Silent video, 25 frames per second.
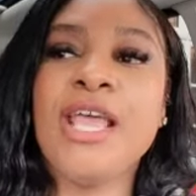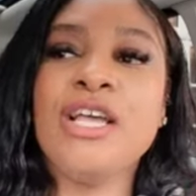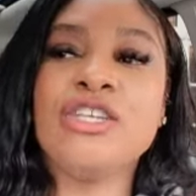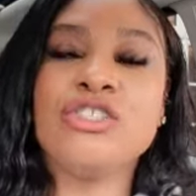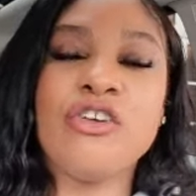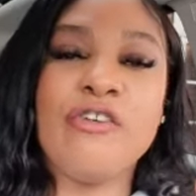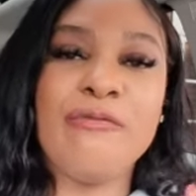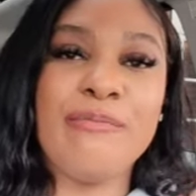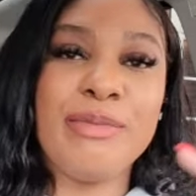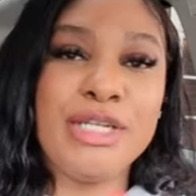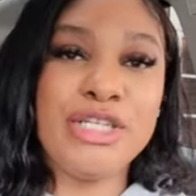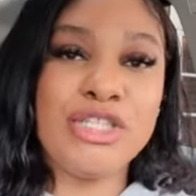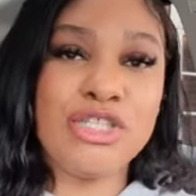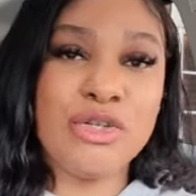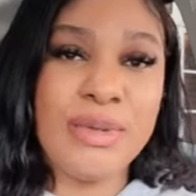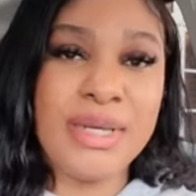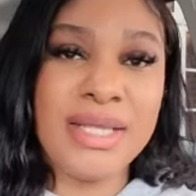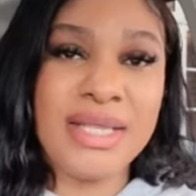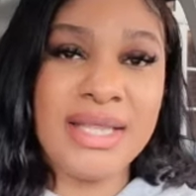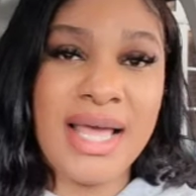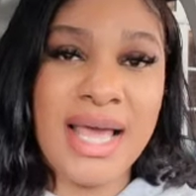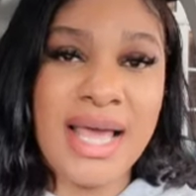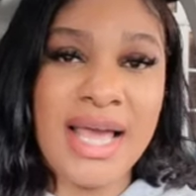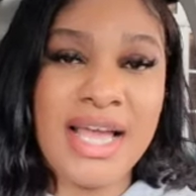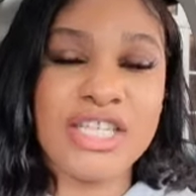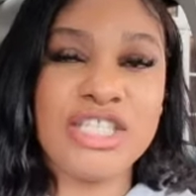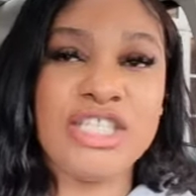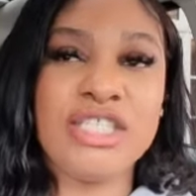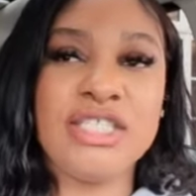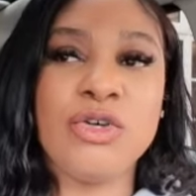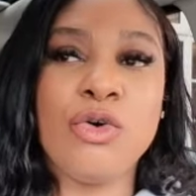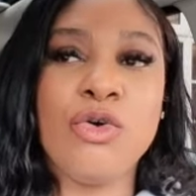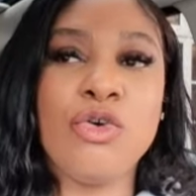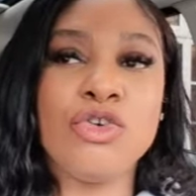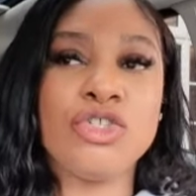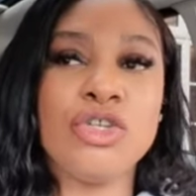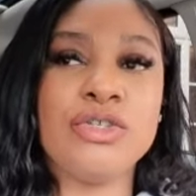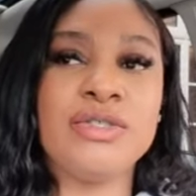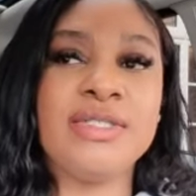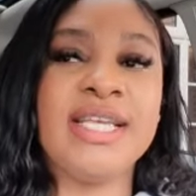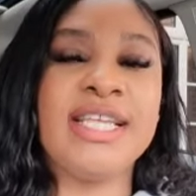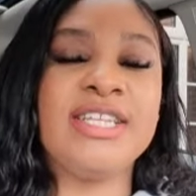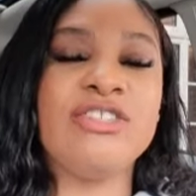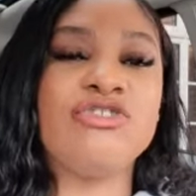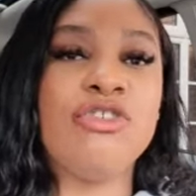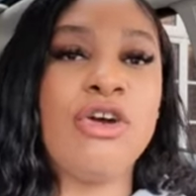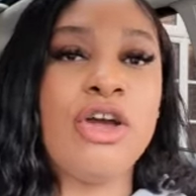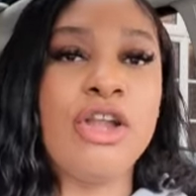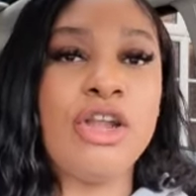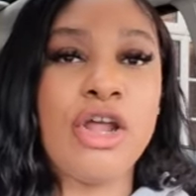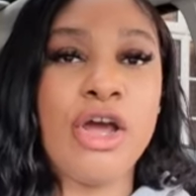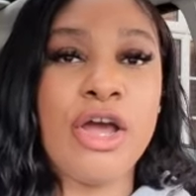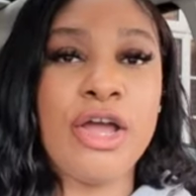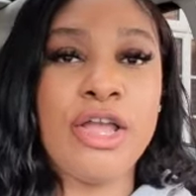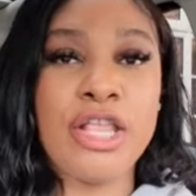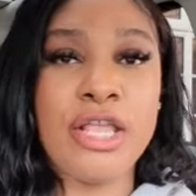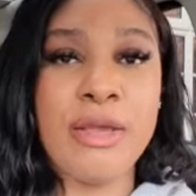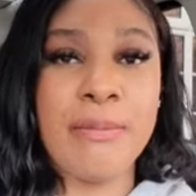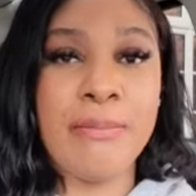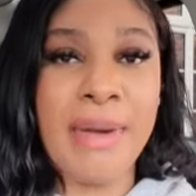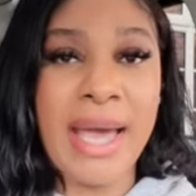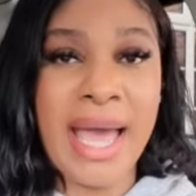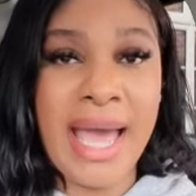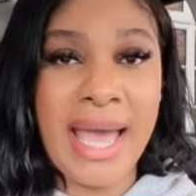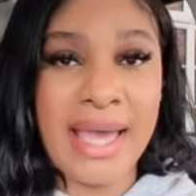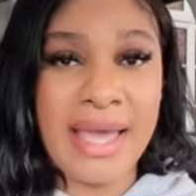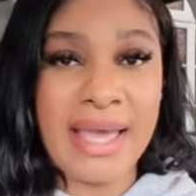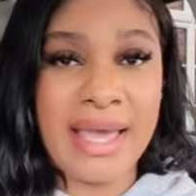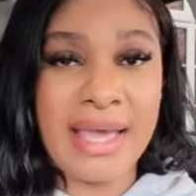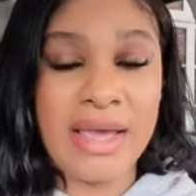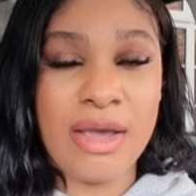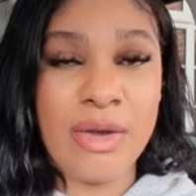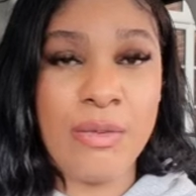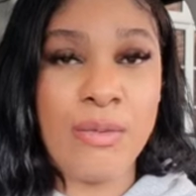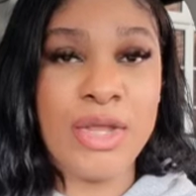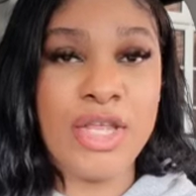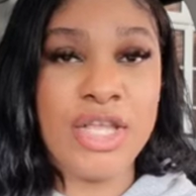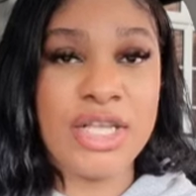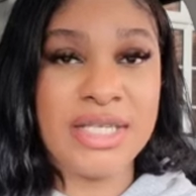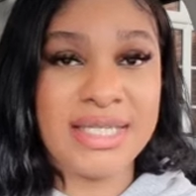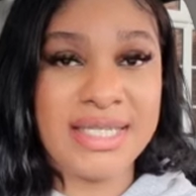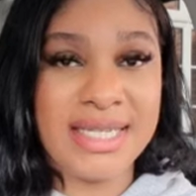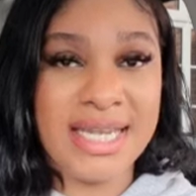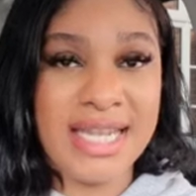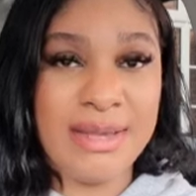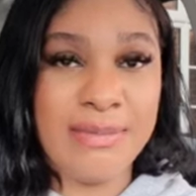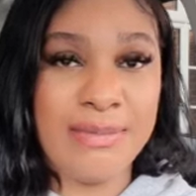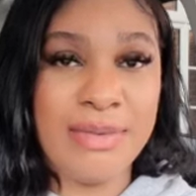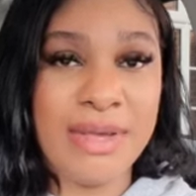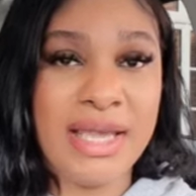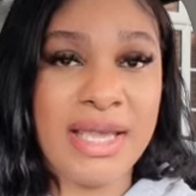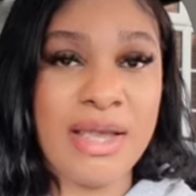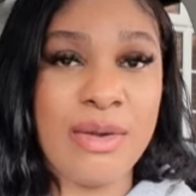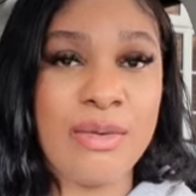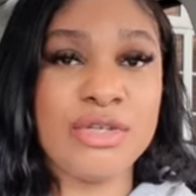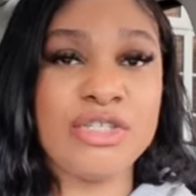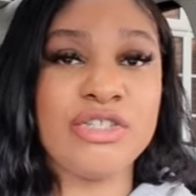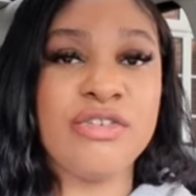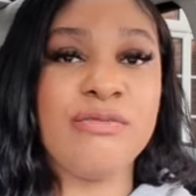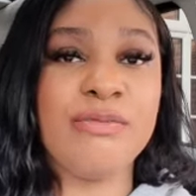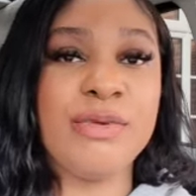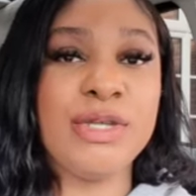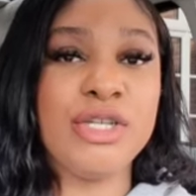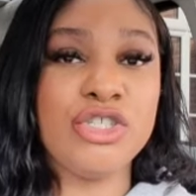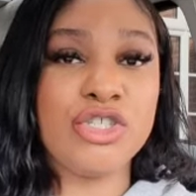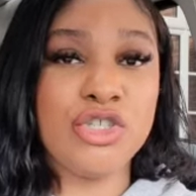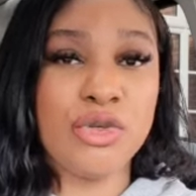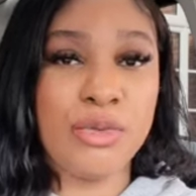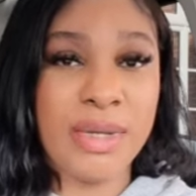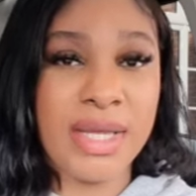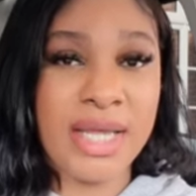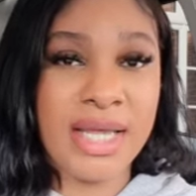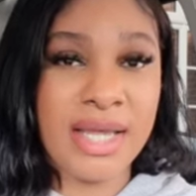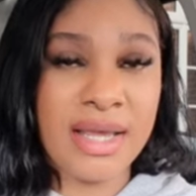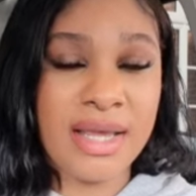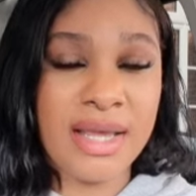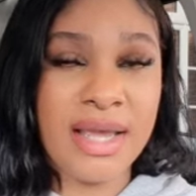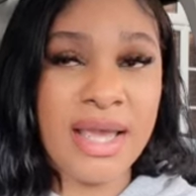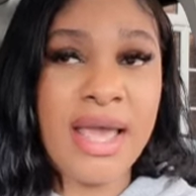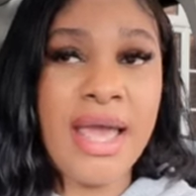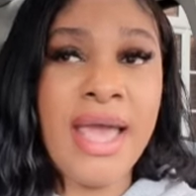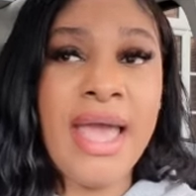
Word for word: So I've been doing that. She's also said, try and lie on your back when you're sleeping, which I've been doing.